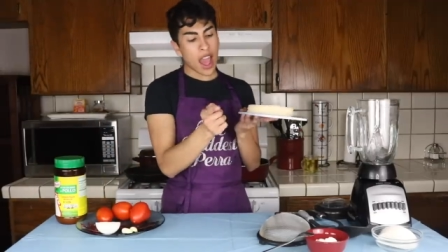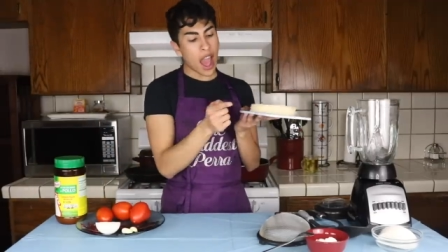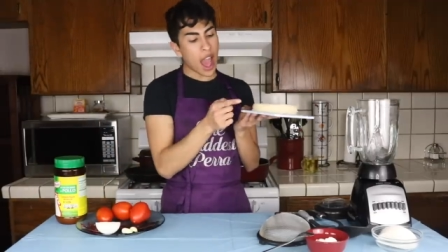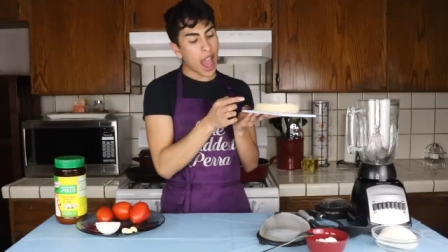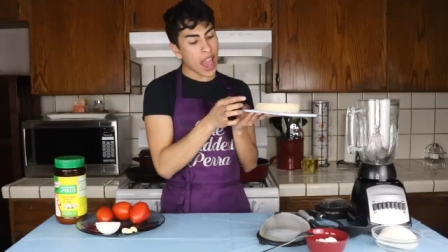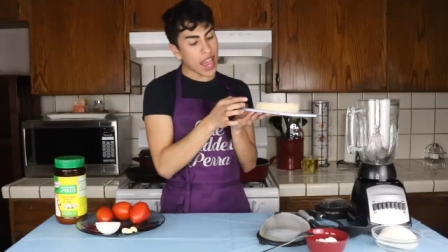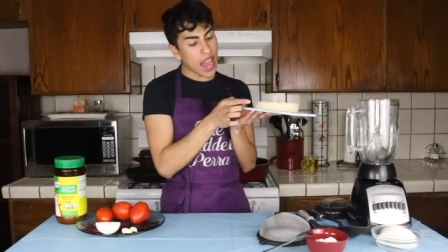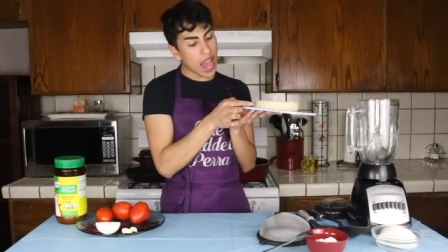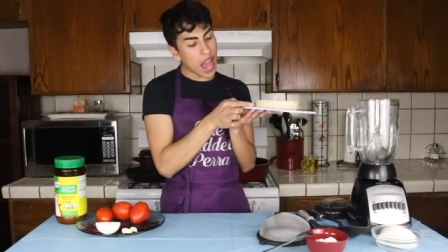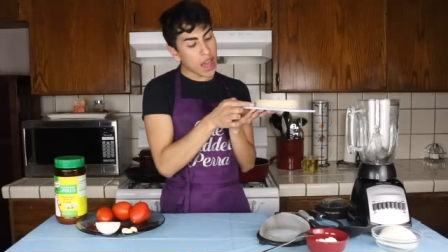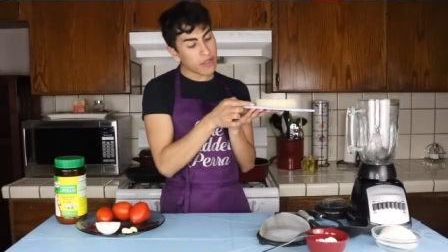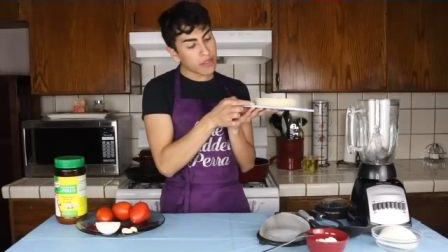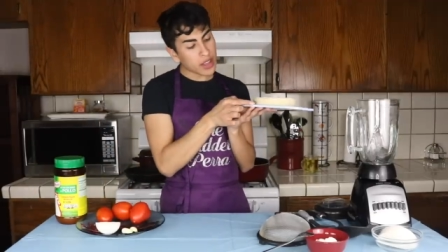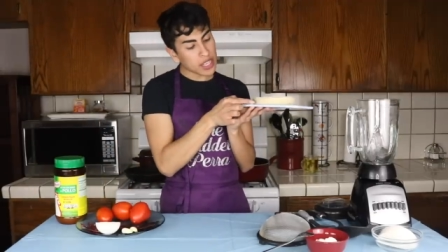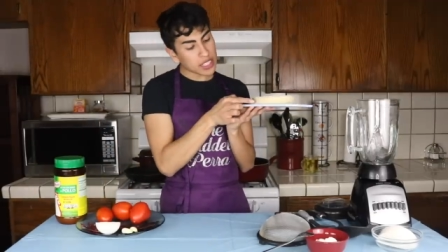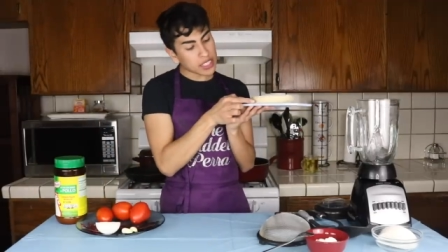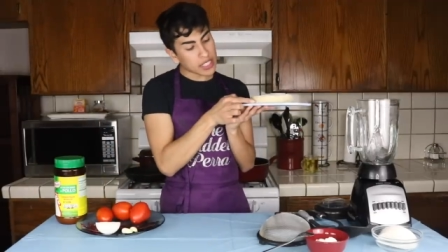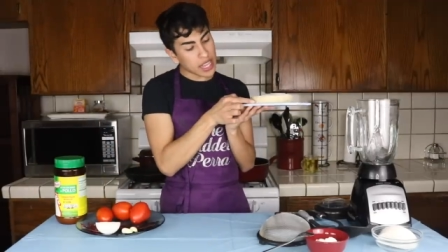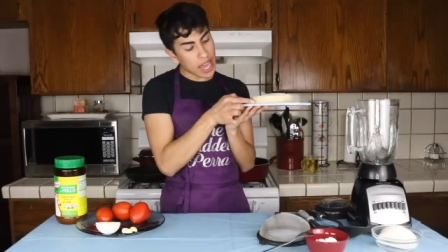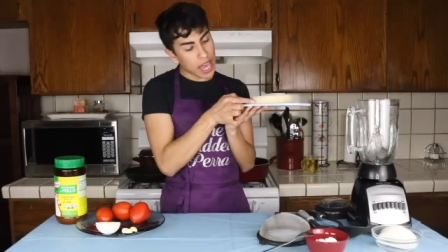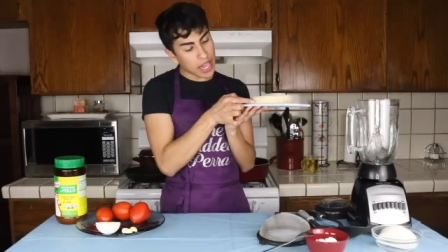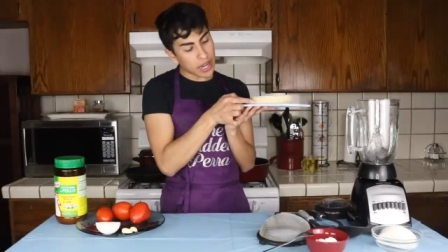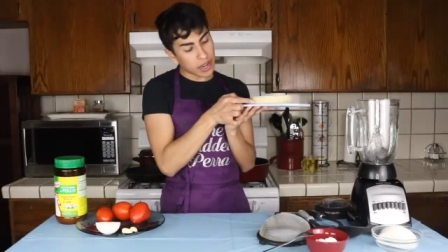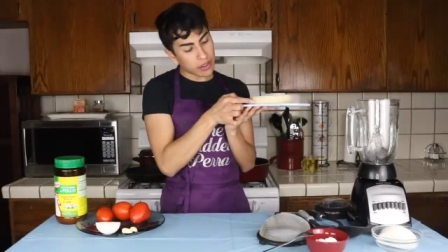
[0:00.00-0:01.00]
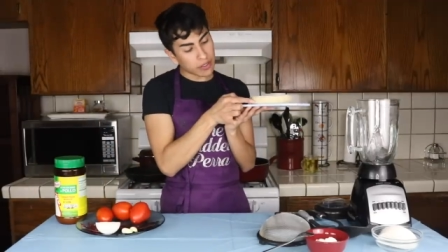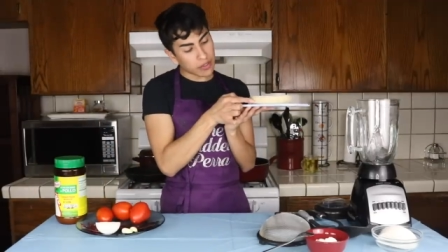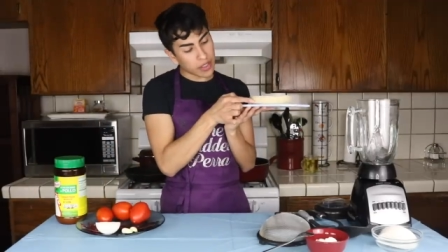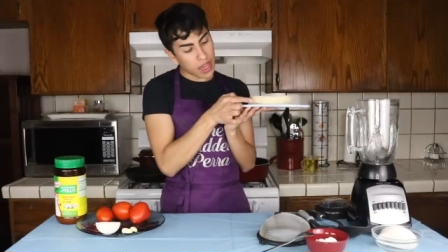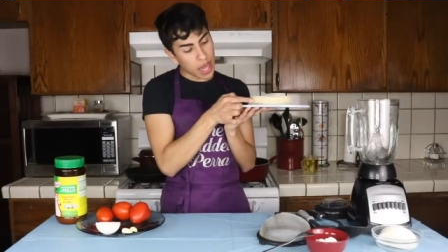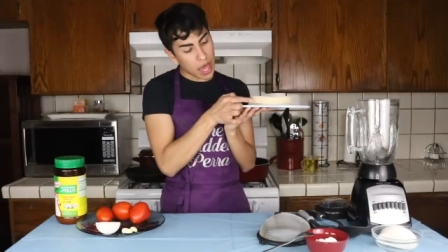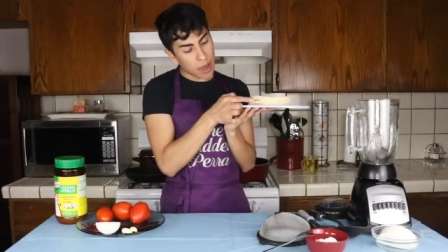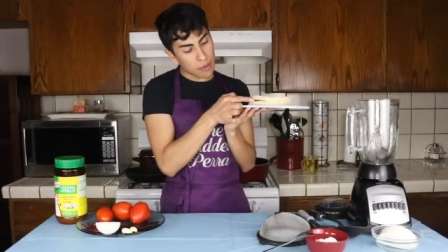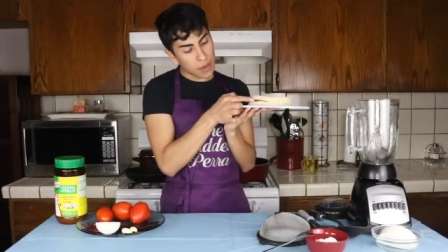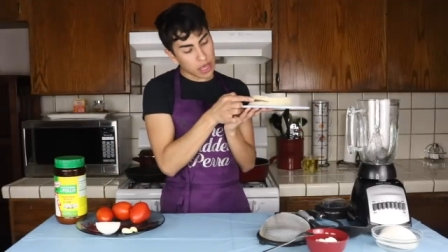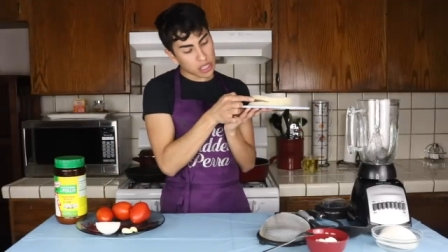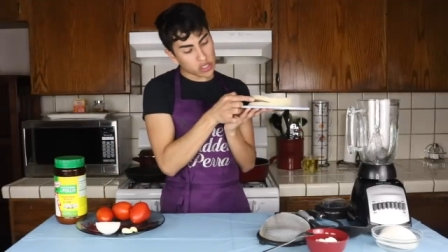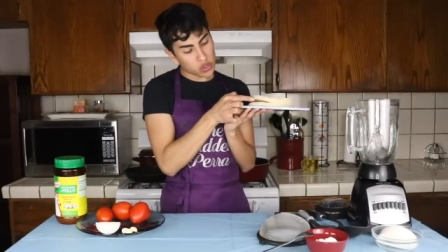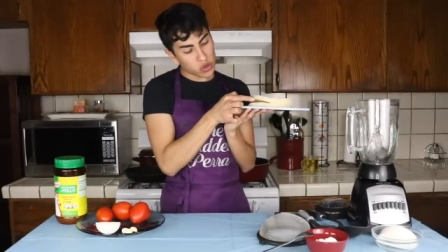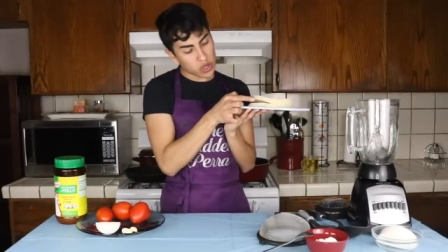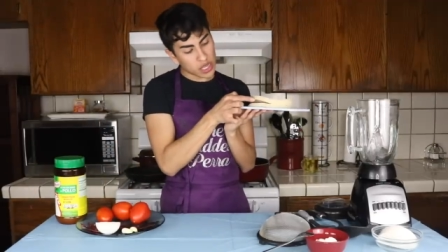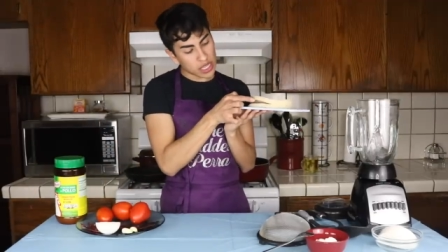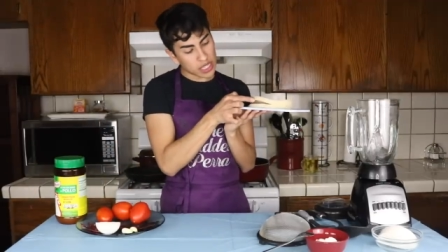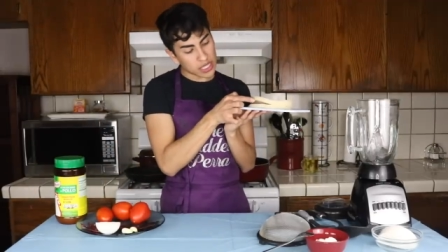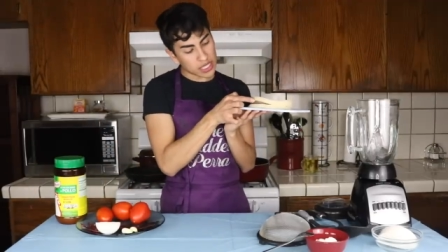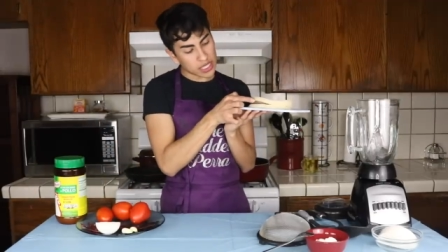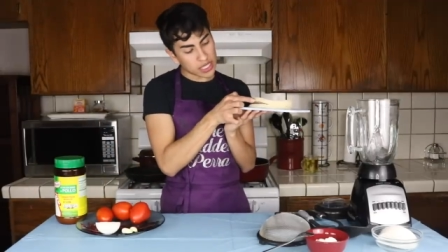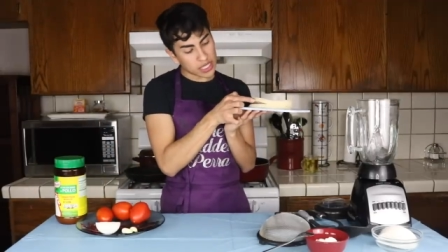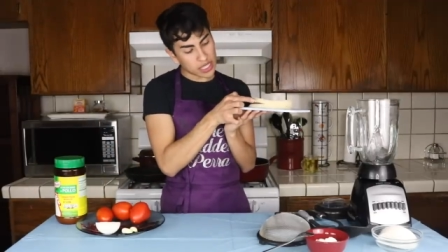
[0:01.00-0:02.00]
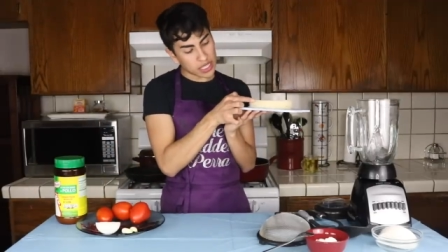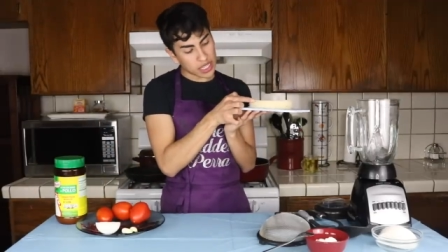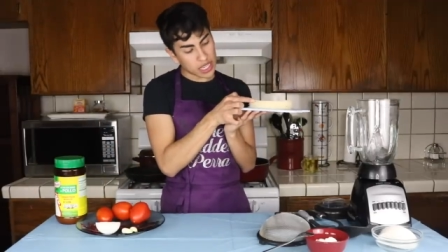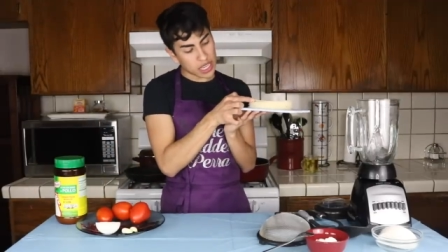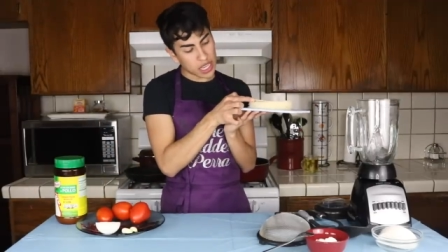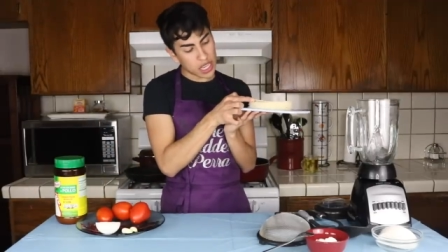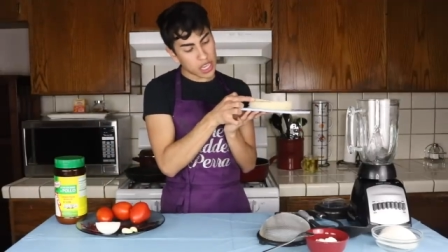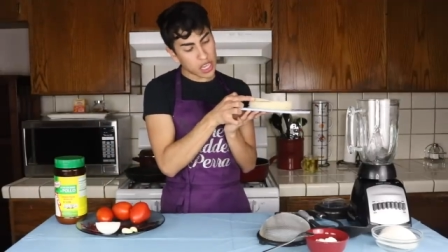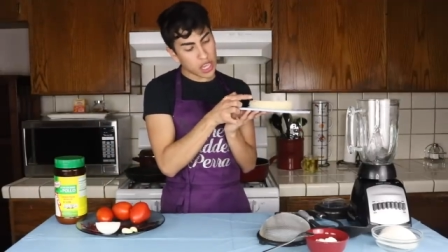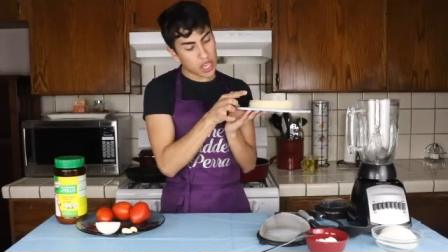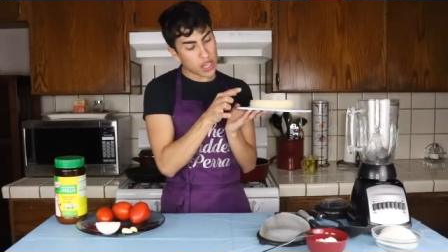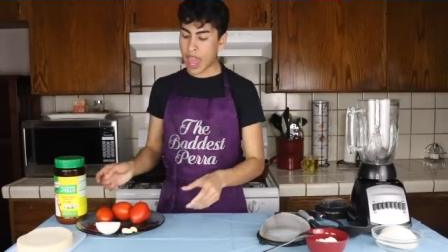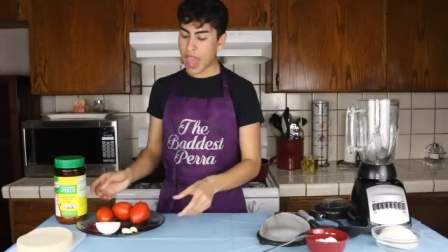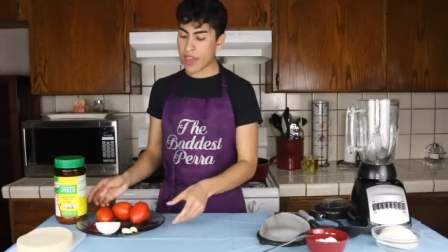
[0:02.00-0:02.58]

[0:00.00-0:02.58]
I have 10 of them, as you can see.